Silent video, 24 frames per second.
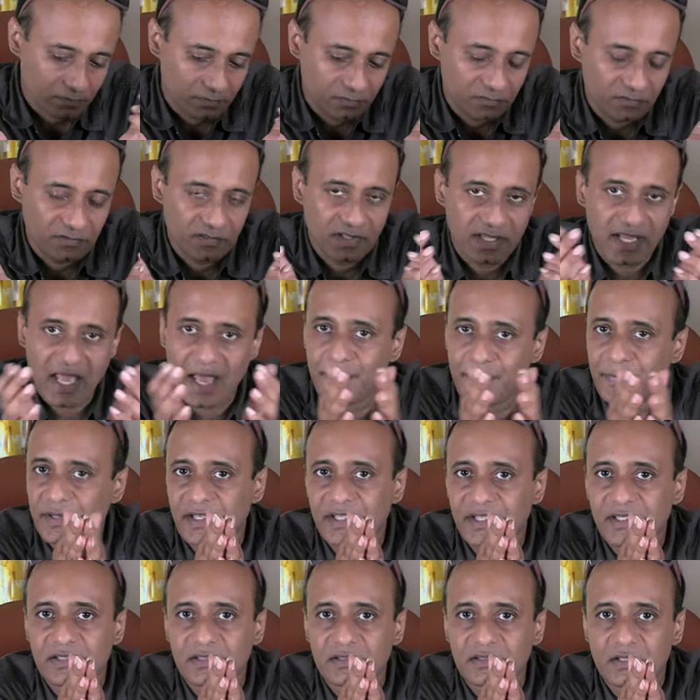mm,
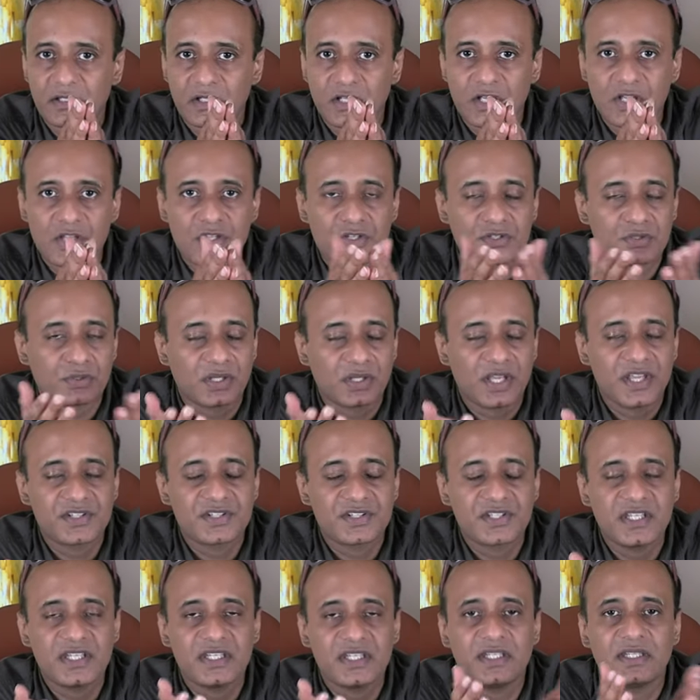cabinet, so
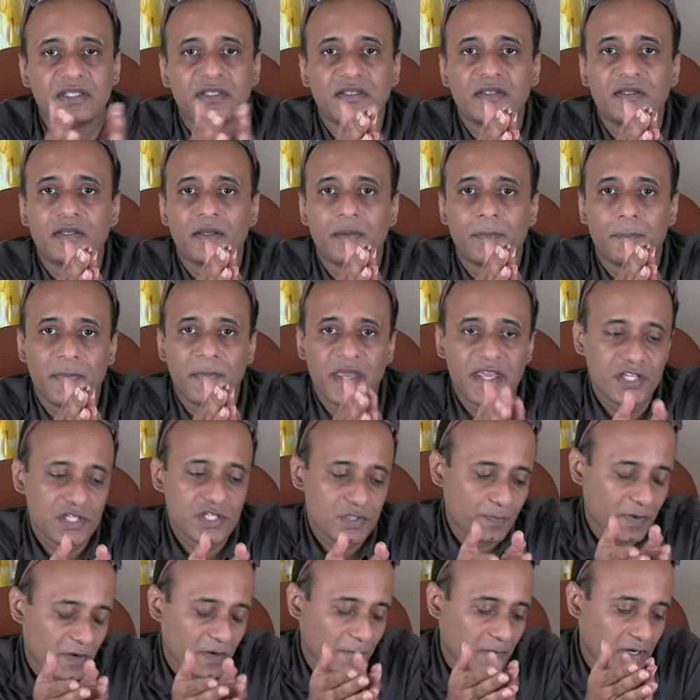AC
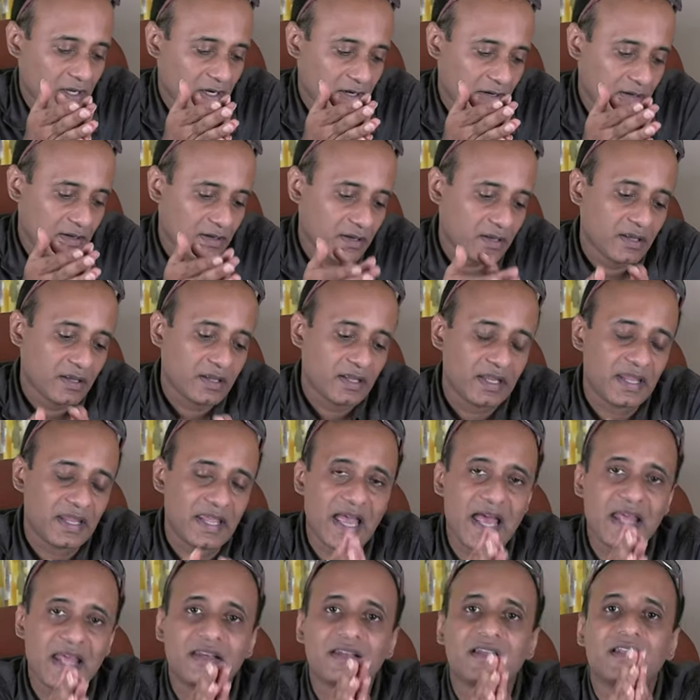mains power
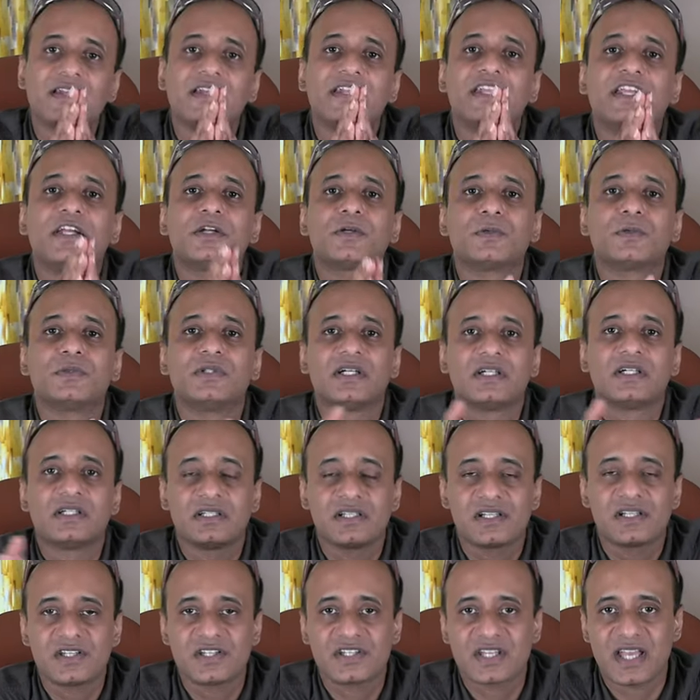can leak to the
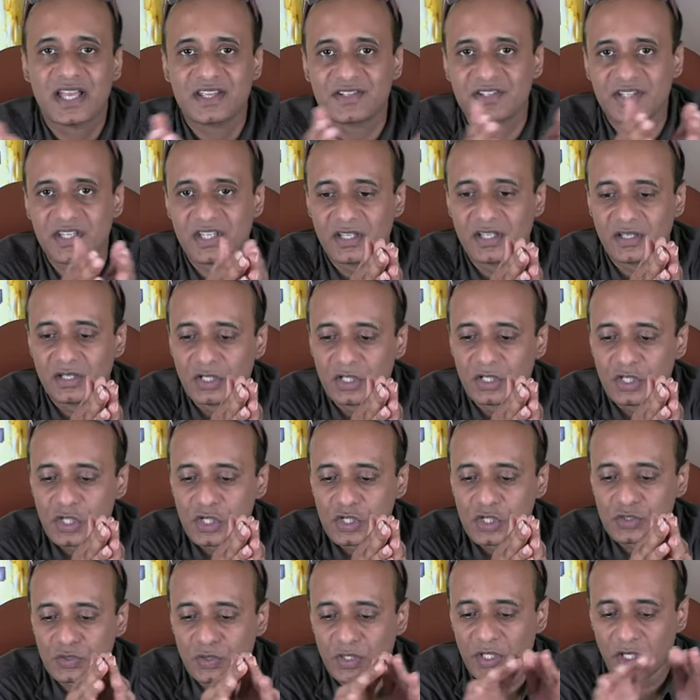chassis.
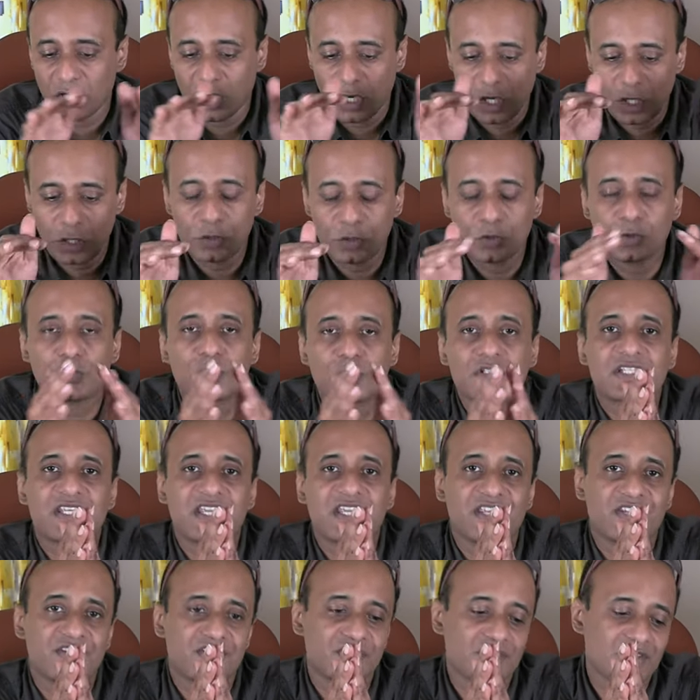So, in all those
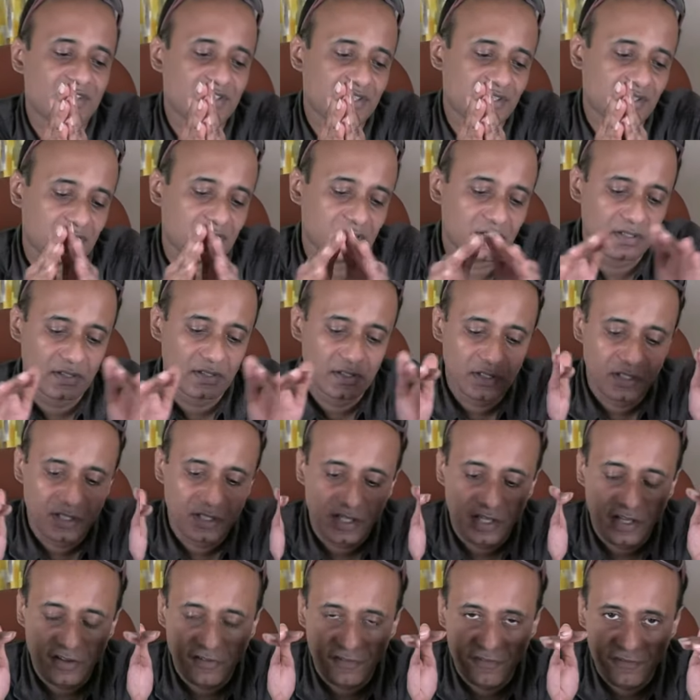cases,
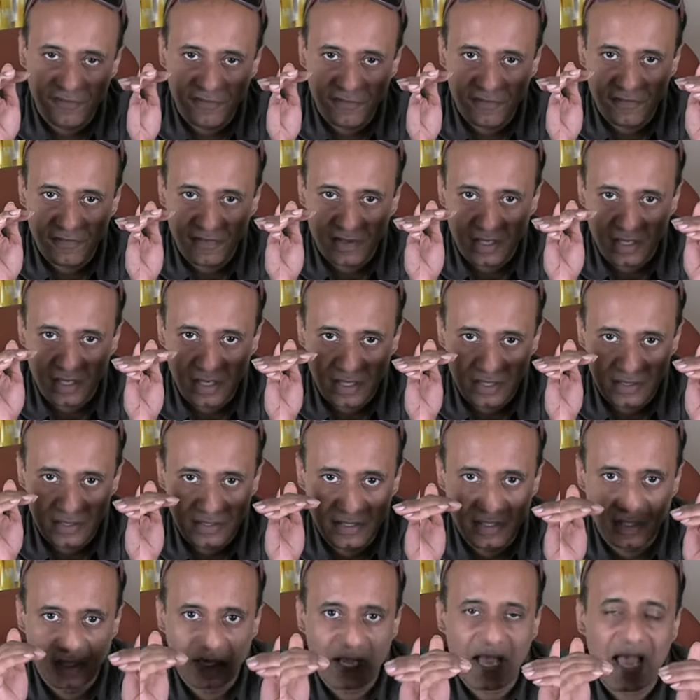if
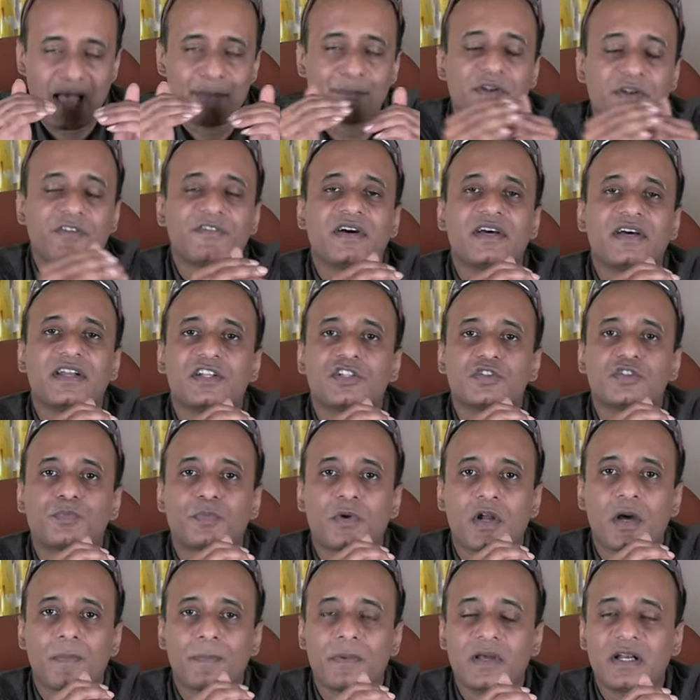the amplifier is
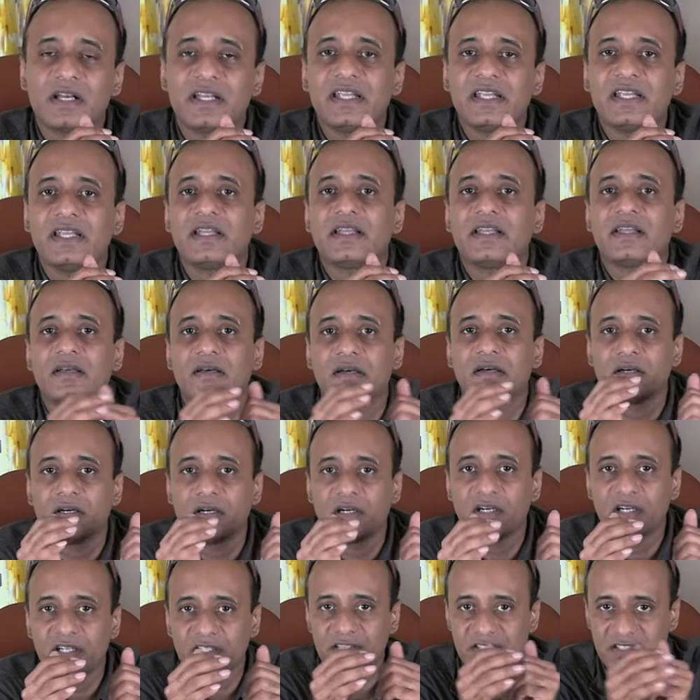properly
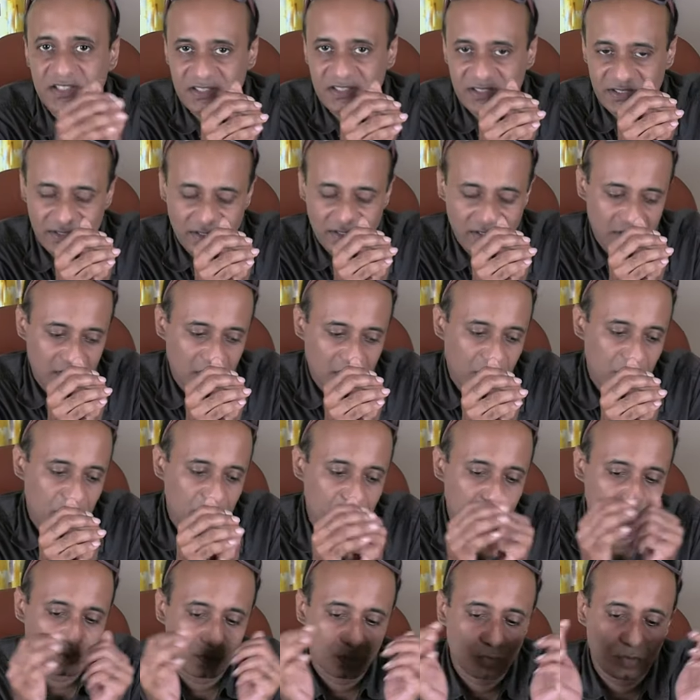earth.
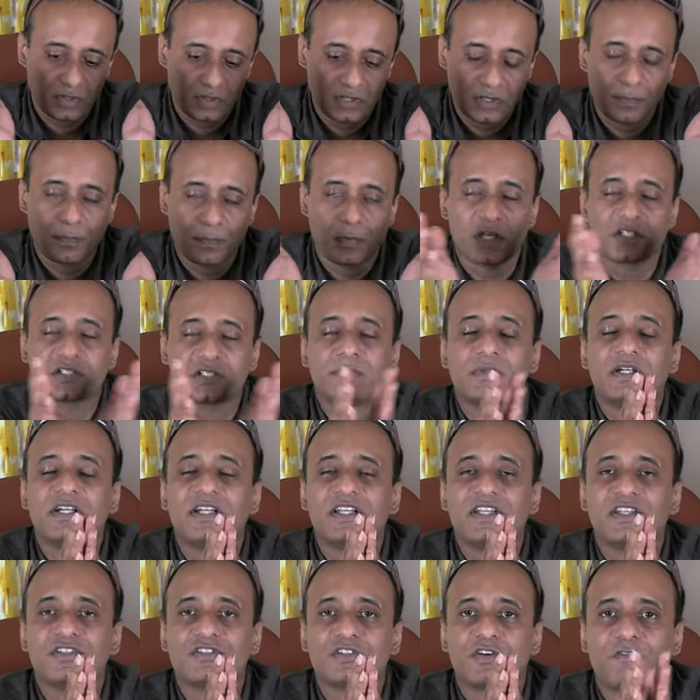So the
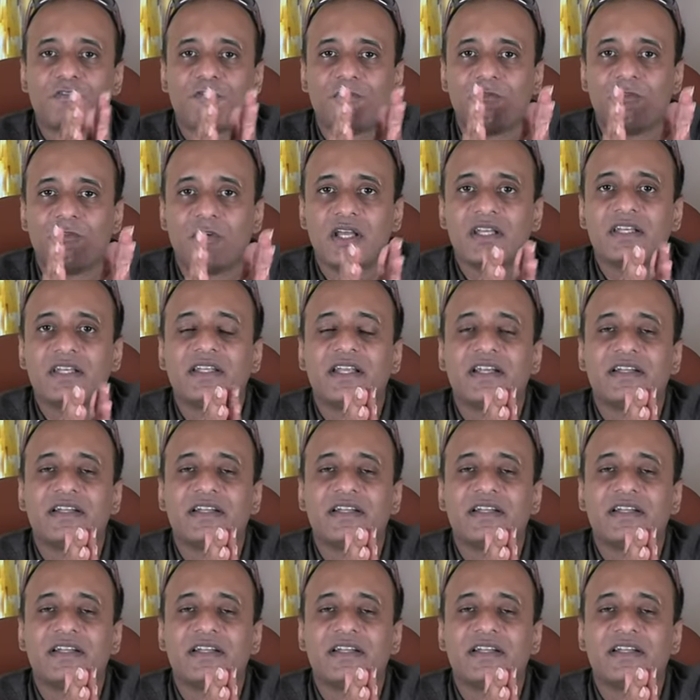possibilities of one